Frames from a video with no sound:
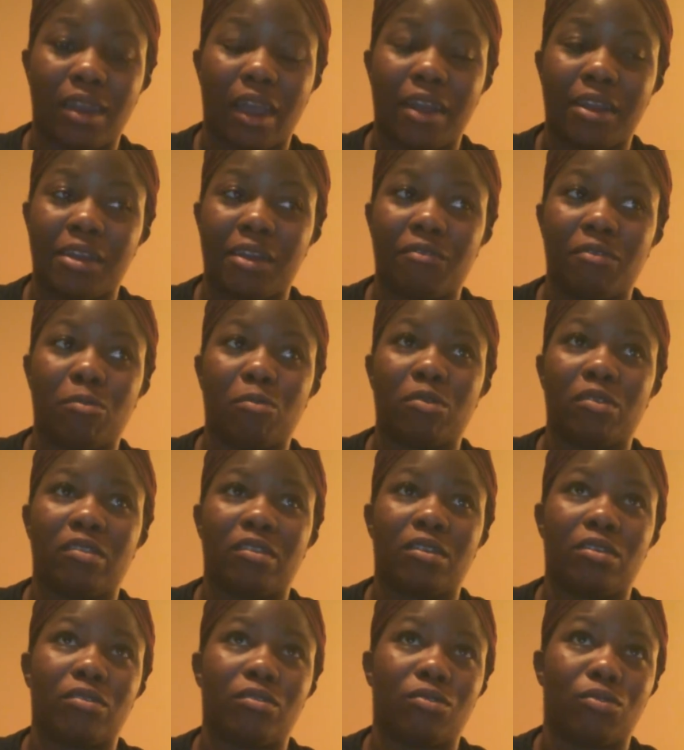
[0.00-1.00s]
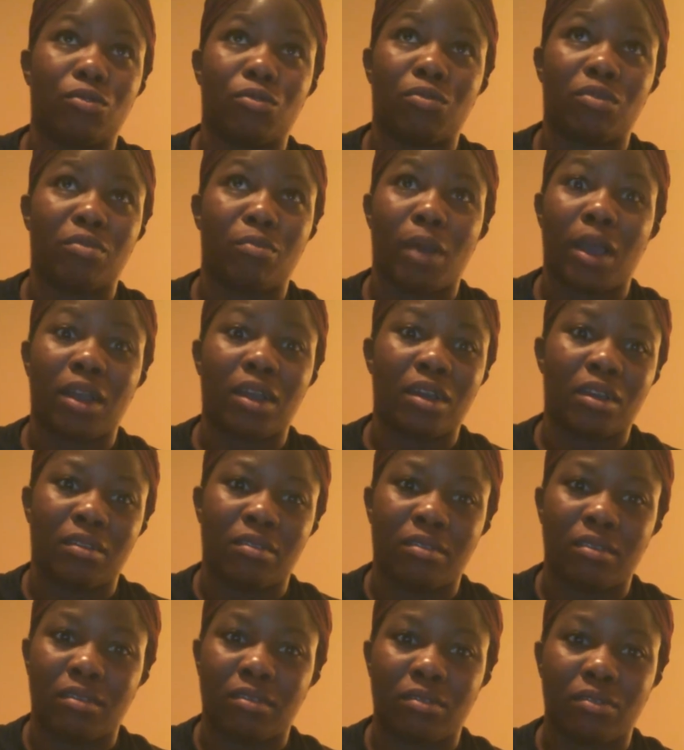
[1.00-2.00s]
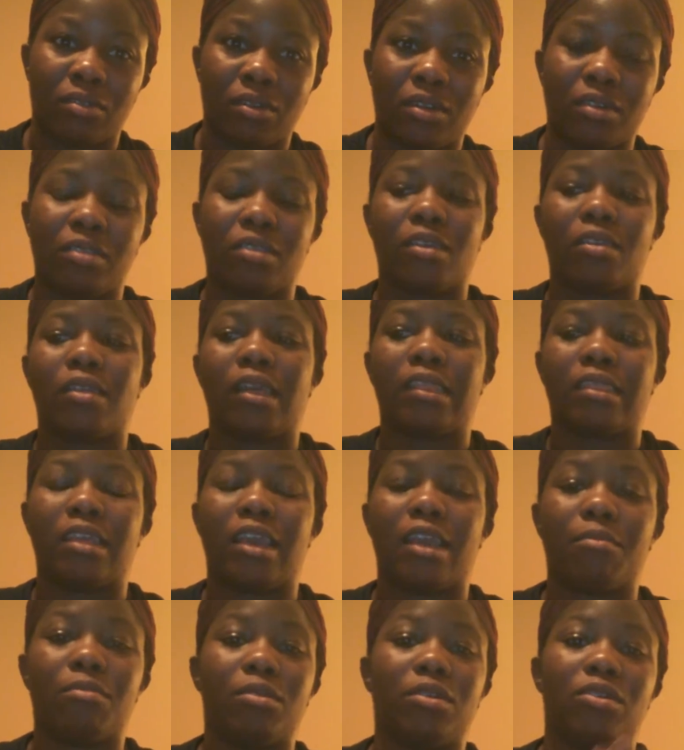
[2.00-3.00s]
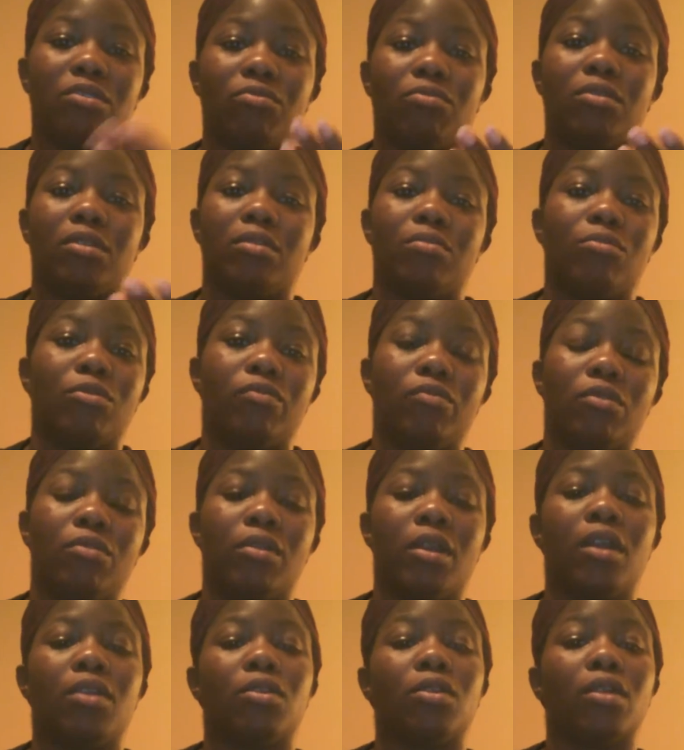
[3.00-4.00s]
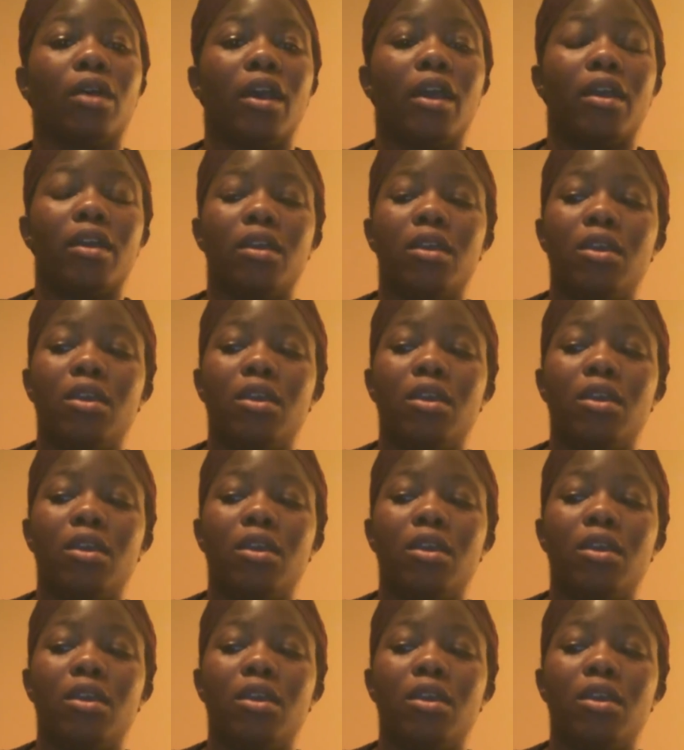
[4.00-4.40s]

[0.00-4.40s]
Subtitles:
I never was in a school with my cousins or anything like that because we moved around a lot.